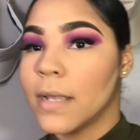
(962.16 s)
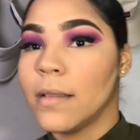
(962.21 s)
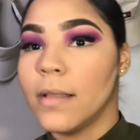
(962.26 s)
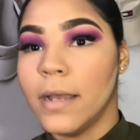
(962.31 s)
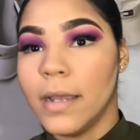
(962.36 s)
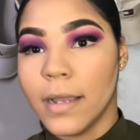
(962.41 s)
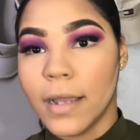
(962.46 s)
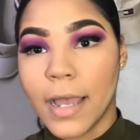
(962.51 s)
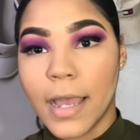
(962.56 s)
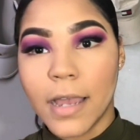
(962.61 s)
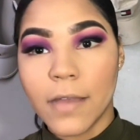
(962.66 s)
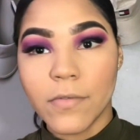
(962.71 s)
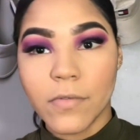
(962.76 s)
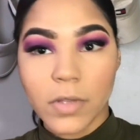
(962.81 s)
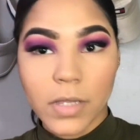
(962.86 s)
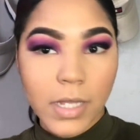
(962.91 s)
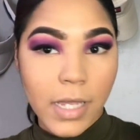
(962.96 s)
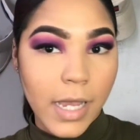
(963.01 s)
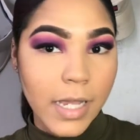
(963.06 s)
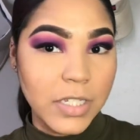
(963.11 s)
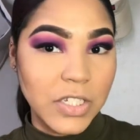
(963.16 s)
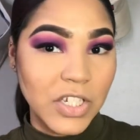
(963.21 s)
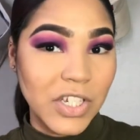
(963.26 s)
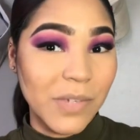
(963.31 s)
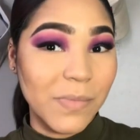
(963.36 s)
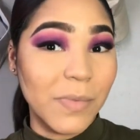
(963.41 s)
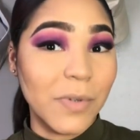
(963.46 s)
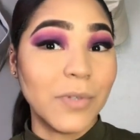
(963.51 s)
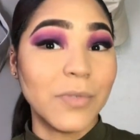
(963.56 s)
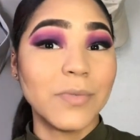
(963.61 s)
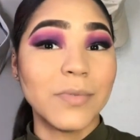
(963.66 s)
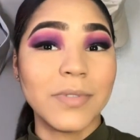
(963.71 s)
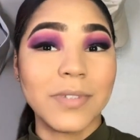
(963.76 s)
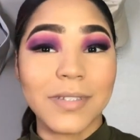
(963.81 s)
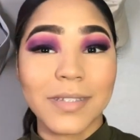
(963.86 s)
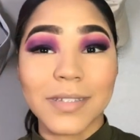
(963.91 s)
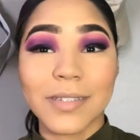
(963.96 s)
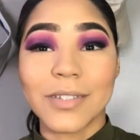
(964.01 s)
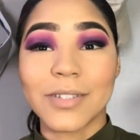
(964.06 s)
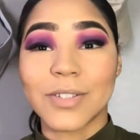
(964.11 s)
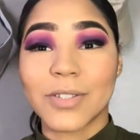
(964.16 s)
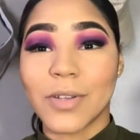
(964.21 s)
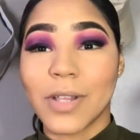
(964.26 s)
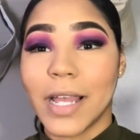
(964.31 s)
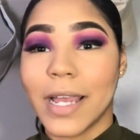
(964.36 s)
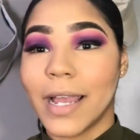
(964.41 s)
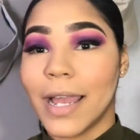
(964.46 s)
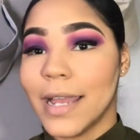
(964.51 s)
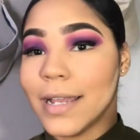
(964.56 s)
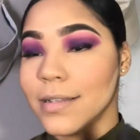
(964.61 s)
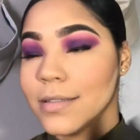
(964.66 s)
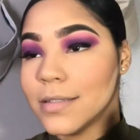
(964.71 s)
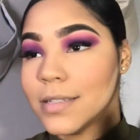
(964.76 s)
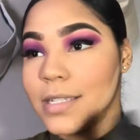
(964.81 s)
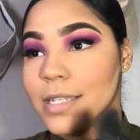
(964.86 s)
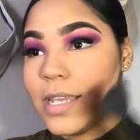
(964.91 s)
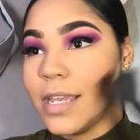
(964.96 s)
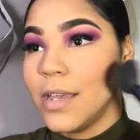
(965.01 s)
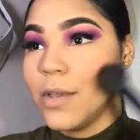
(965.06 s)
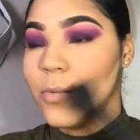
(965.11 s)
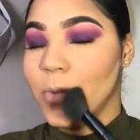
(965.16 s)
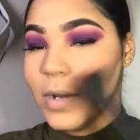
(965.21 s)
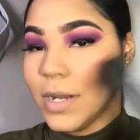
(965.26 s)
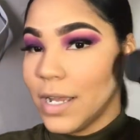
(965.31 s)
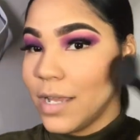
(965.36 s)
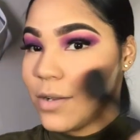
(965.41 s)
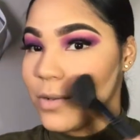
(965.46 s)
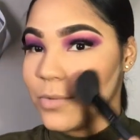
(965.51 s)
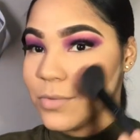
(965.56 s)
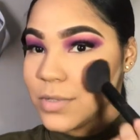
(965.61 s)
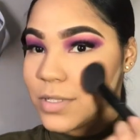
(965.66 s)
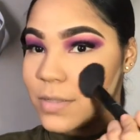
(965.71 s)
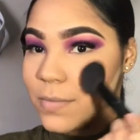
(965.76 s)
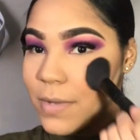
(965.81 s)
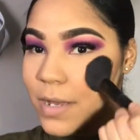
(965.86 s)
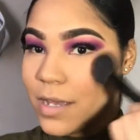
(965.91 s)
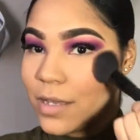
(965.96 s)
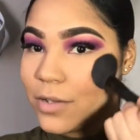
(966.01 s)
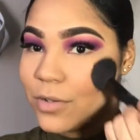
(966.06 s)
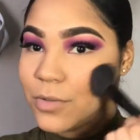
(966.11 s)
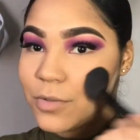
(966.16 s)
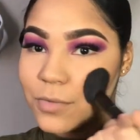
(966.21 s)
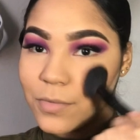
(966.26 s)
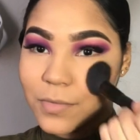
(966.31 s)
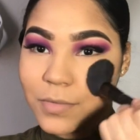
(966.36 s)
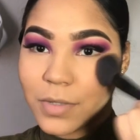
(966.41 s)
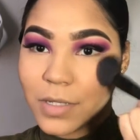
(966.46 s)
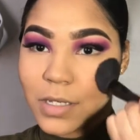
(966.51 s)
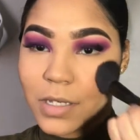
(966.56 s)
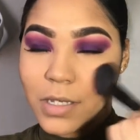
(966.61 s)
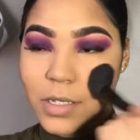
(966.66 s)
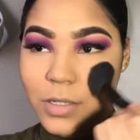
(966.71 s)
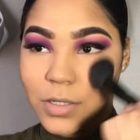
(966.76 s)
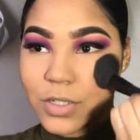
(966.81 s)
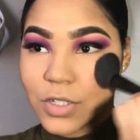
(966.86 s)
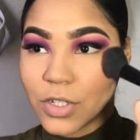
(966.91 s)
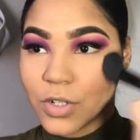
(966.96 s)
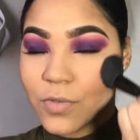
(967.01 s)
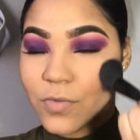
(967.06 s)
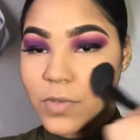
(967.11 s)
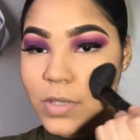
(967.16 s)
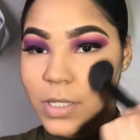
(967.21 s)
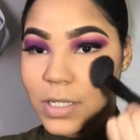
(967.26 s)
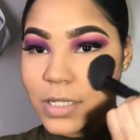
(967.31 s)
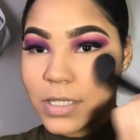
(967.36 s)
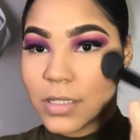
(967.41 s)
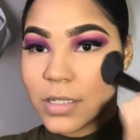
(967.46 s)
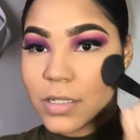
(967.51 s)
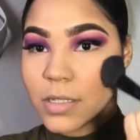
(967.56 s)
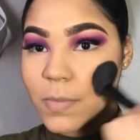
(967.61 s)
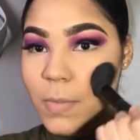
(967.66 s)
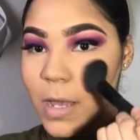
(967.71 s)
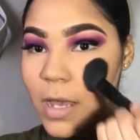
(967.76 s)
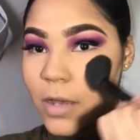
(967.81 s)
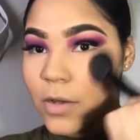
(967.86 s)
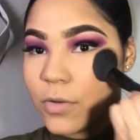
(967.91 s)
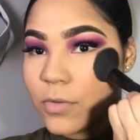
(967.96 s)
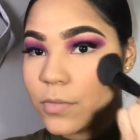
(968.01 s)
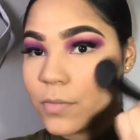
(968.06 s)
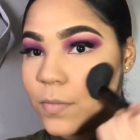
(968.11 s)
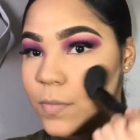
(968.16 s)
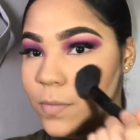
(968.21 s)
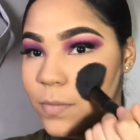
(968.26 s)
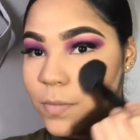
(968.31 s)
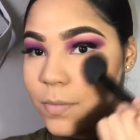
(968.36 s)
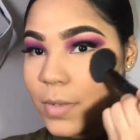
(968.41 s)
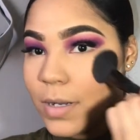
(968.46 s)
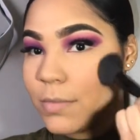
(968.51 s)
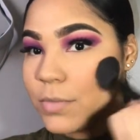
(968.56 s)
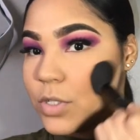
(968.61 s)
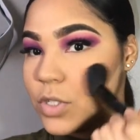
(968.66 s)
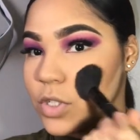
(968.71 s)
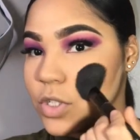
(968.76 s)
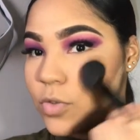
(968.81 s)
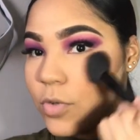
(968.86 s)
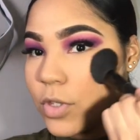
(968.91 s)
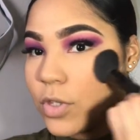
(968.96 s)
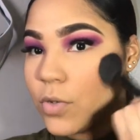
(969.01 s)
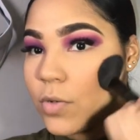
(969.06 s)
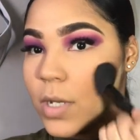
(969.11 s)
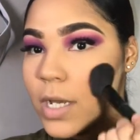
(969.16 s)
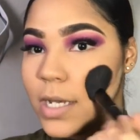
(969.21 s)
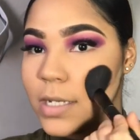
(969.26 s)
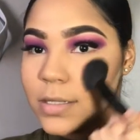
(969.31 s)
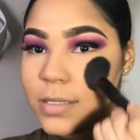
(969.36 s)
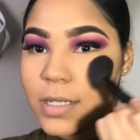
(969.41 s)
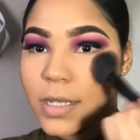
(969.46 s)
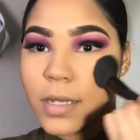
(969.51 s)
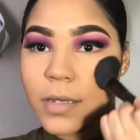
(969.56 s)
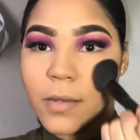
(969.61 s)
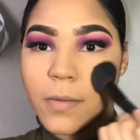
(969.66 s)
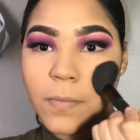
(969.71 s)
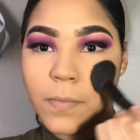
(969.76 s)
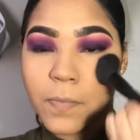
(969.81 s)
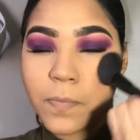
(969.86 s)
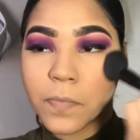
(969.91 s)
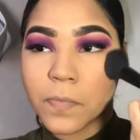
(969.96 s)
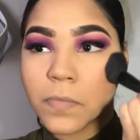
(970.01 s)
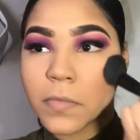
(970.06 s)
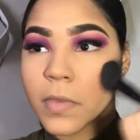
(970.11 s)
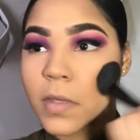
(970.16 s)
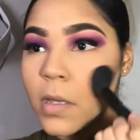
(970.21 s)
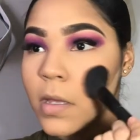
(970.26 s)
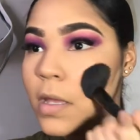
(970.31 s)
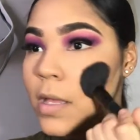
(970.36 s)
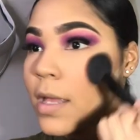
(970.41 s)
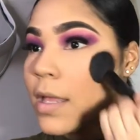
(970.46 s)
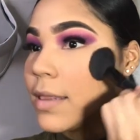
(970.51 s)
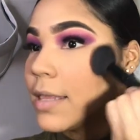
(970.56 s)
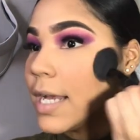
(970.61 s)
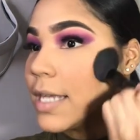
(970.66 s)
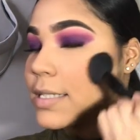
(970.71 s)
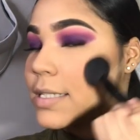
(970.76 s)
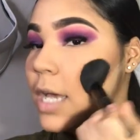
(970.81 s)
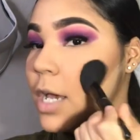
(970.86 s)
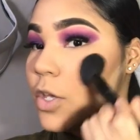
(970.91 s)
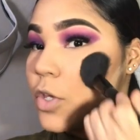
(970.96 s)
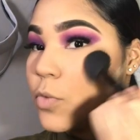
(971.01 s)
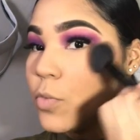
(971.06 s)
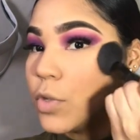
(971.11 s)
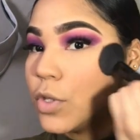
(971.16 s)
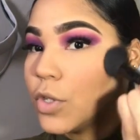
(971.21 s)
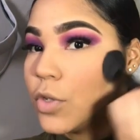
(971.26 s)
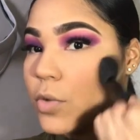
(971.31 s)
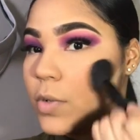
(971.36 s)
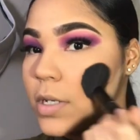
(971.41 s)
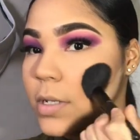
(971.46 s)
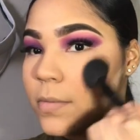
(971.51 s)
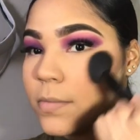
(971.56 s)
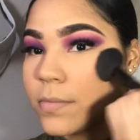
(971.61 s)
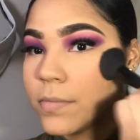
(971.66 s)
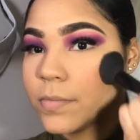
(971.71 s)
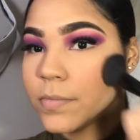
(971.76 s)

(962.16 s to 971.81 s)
Like, I have really high cheekbones, so like I can see it when I don't smile, so I don't really need to smile. But I'm just showing you guys, like, that's how you would do it.